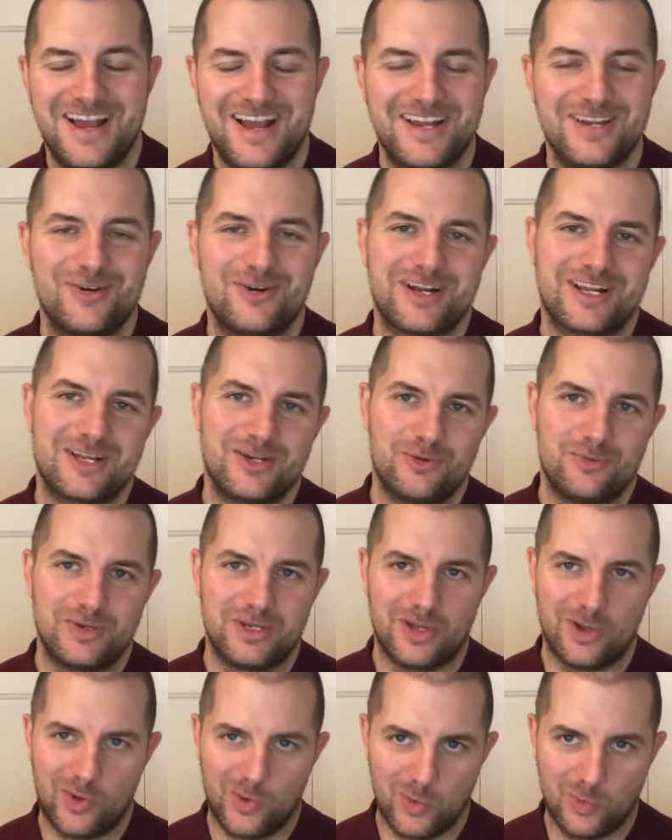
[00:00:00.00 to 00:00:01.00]
I know I can
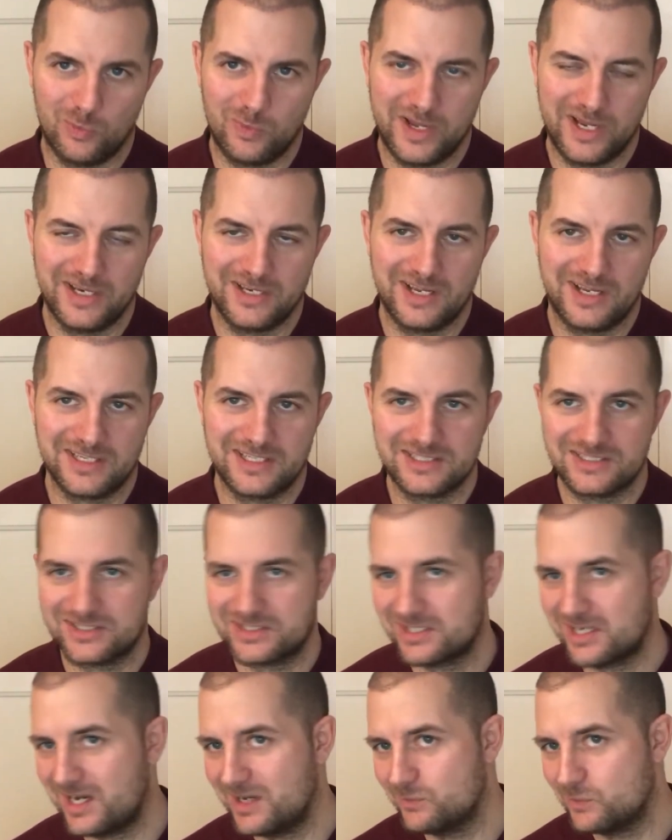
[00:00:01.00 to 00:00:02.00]
only hope, and I guess
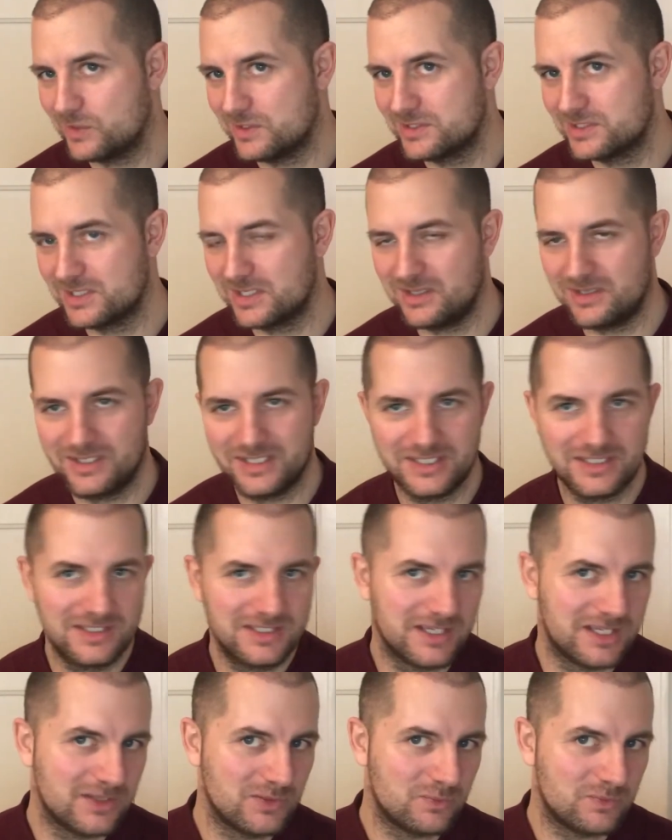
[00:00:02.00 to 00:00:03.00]
time will tell in
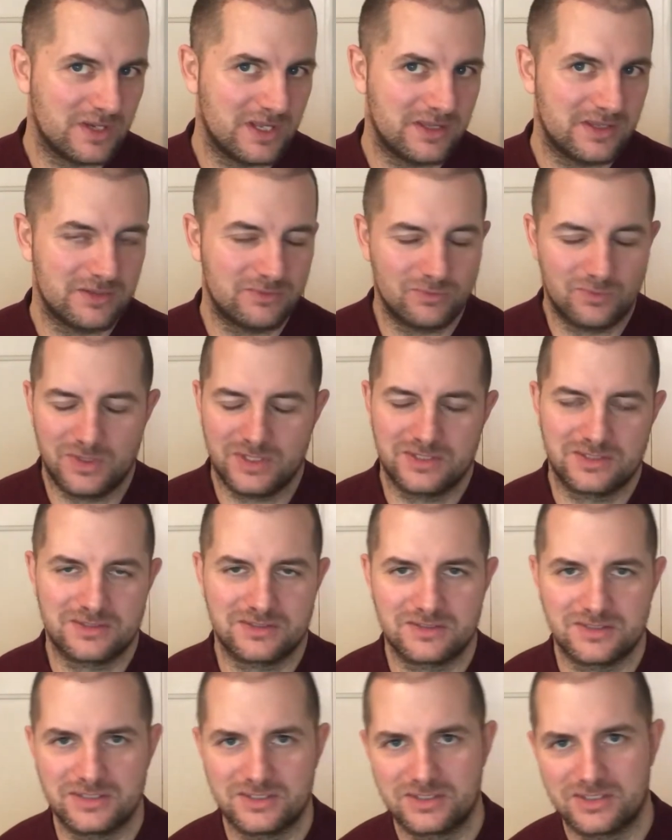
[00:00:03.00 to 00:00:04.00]
the end whether
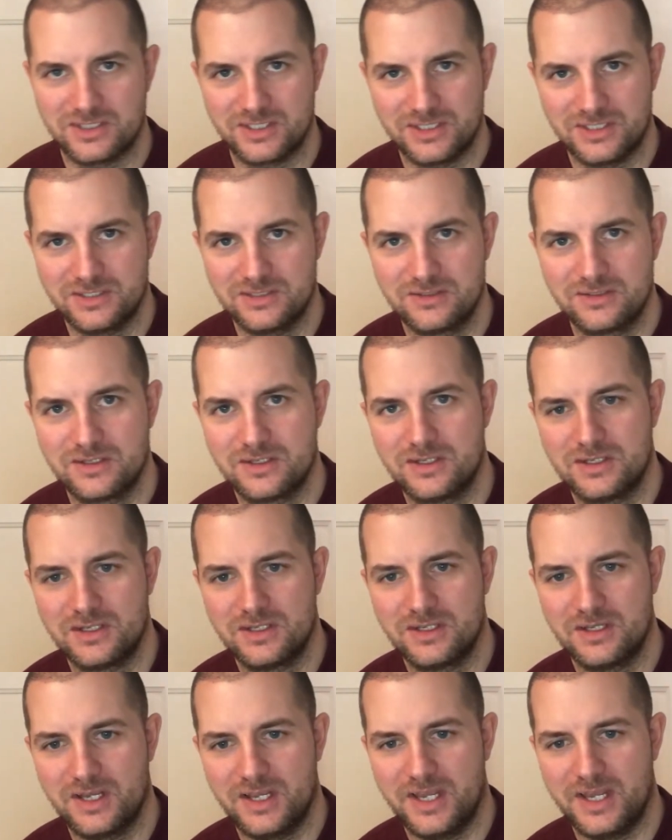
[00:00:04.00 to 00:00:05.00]
it's going to yield.
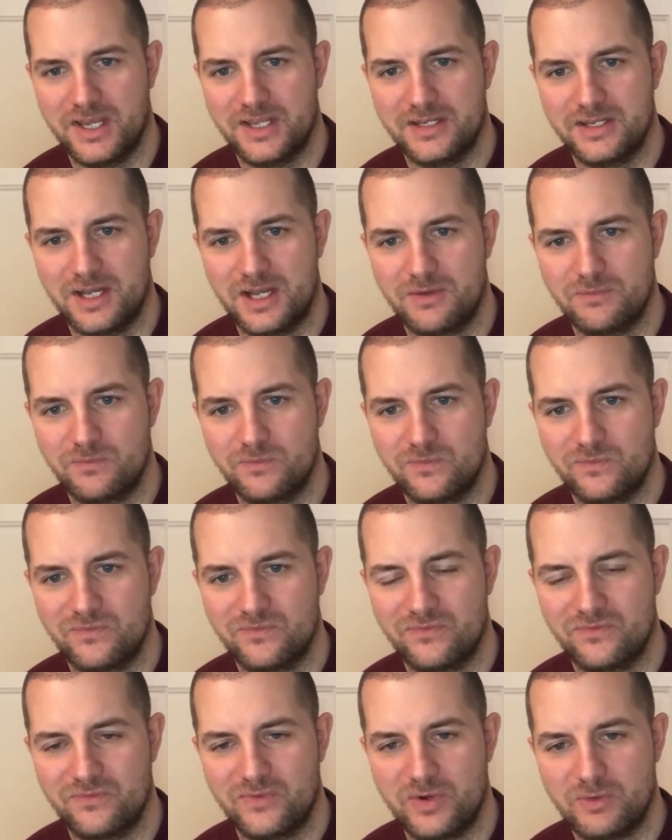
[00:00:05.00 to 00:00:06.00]
And I'm
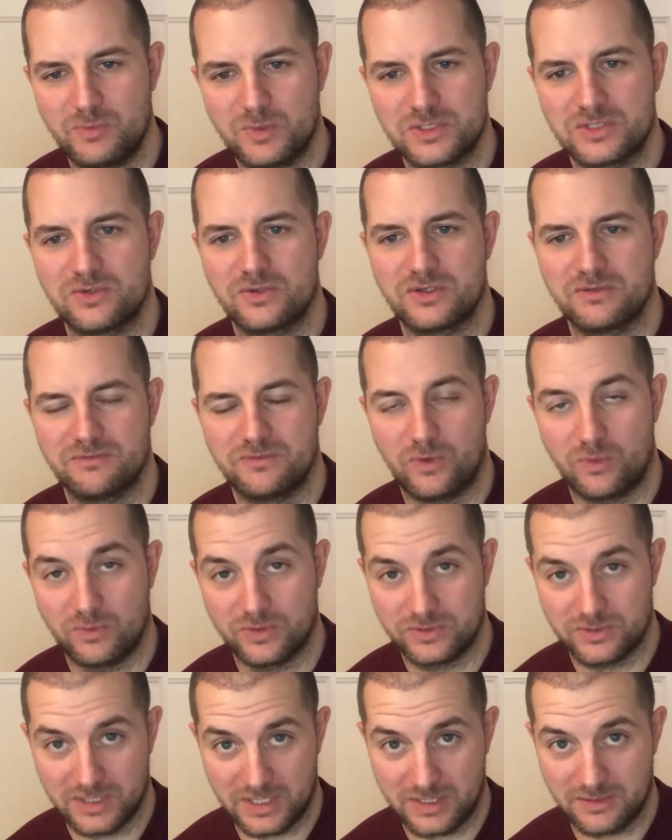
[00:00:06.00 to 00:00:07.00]
very much looking
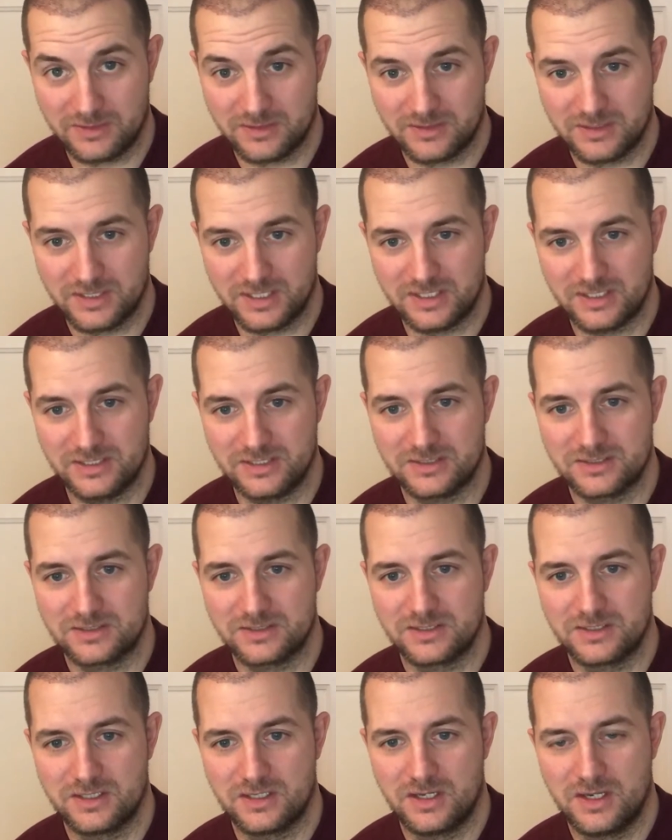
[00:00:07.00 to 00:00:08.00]
forward to that, at least.
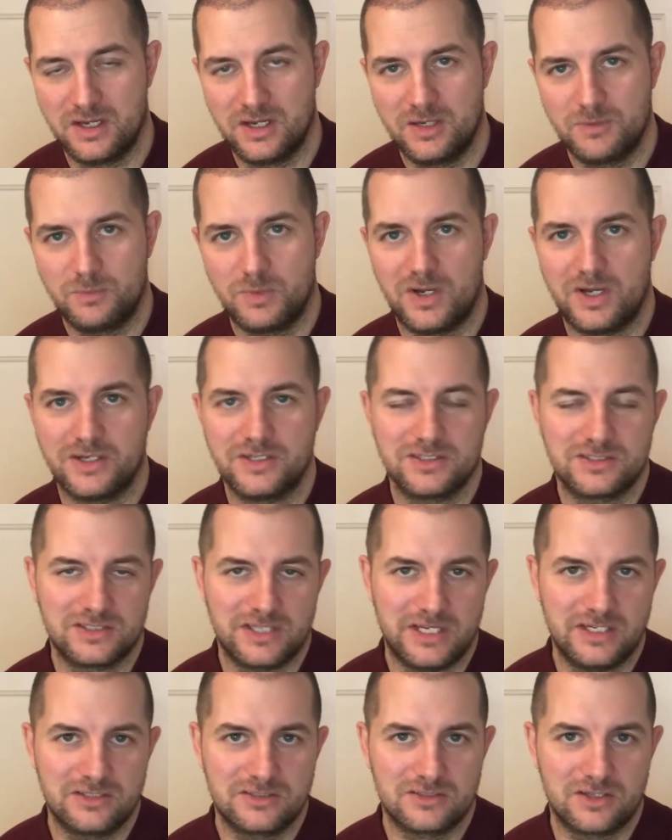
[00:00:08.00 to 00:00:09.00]
But
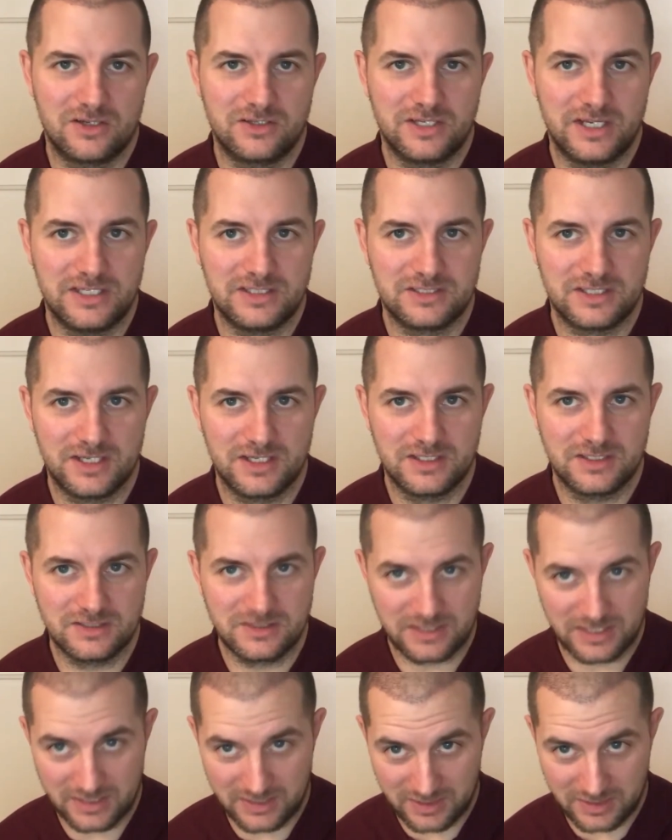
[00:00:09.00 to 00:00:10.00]
status on day 10
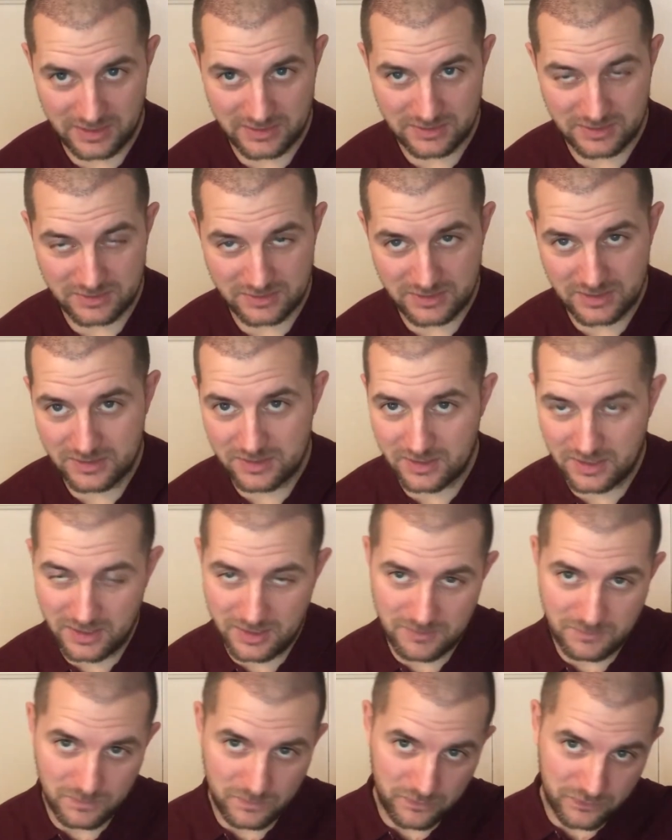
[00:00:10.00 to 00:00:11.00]
is that, as I said,
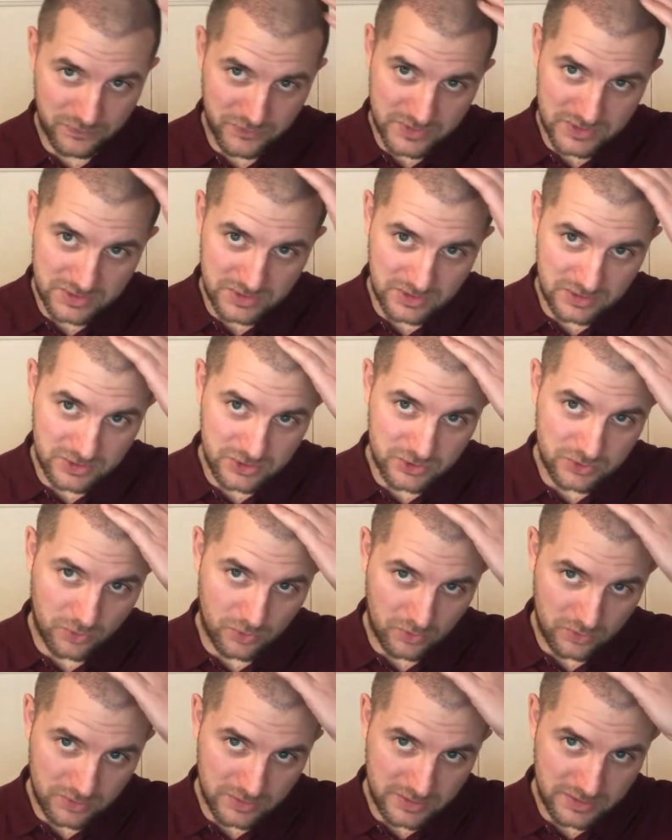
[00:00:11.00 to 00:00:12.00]
I'm still
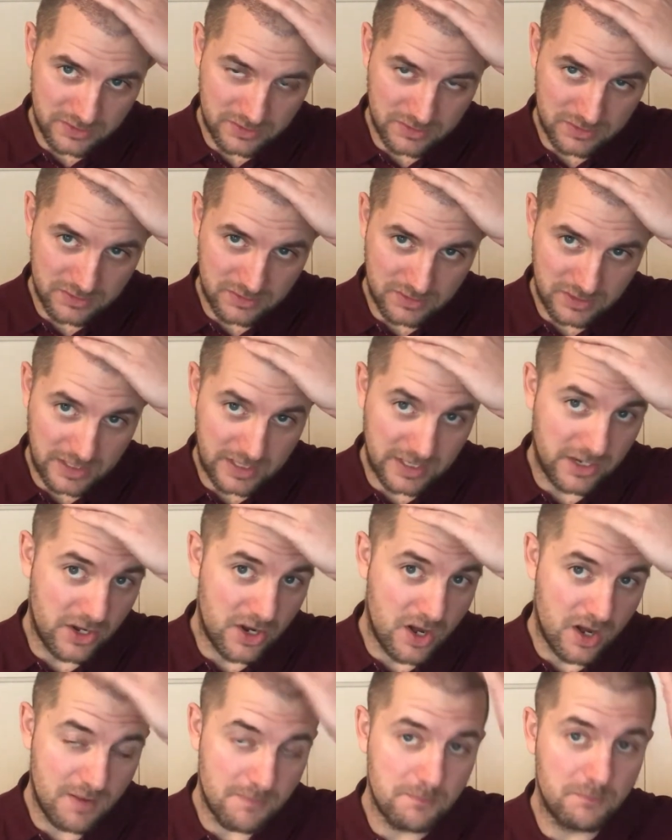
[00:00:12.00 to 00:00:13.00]
sore and
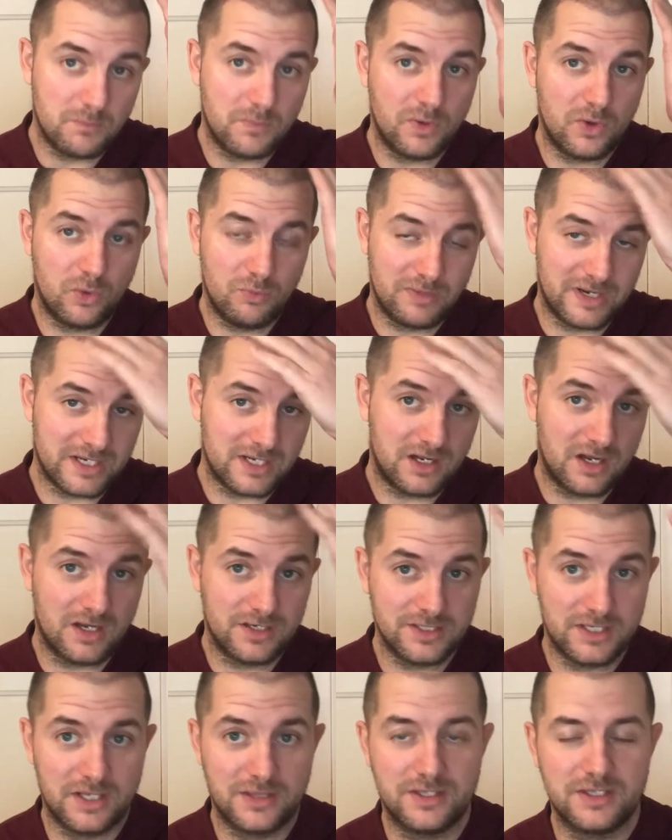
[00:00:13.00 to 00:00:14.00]
numb. Oh my
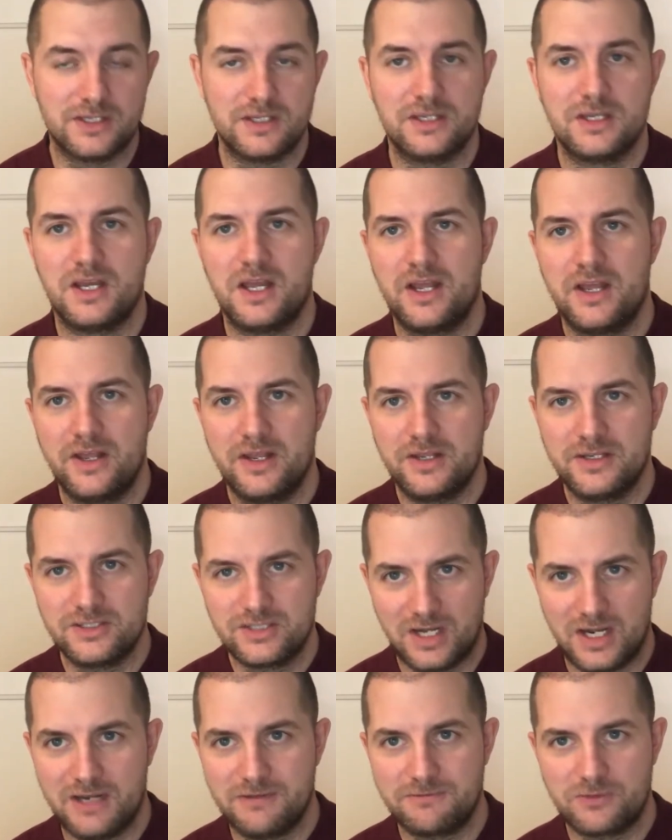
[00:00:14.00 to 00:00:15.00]
God, yeah, the
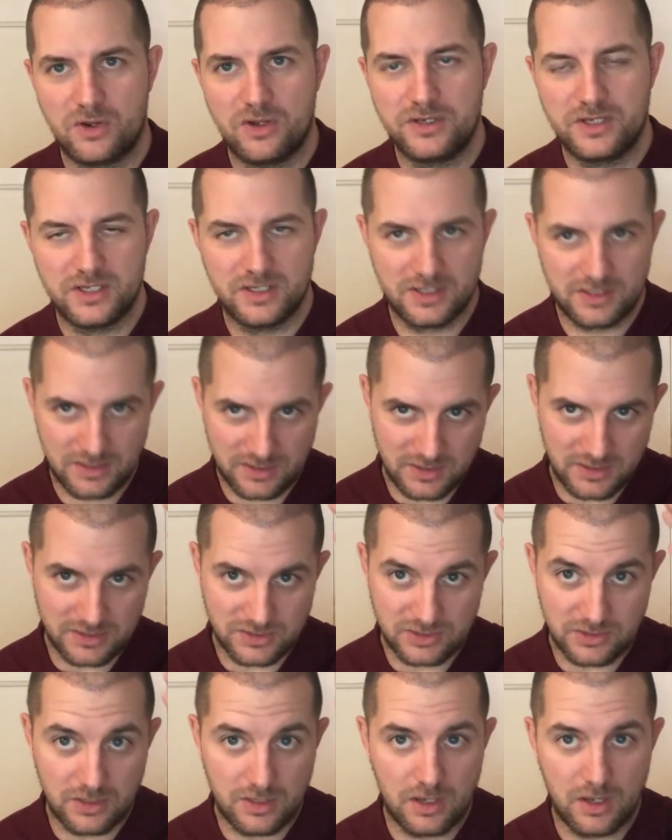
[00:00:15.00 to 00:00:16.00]
entire front head
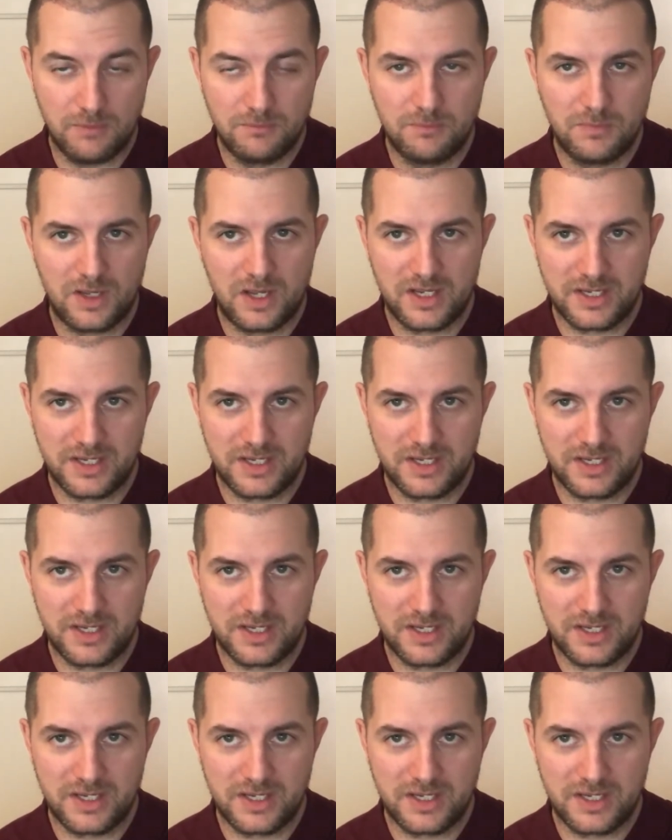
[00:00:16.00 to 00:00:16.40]
is numb.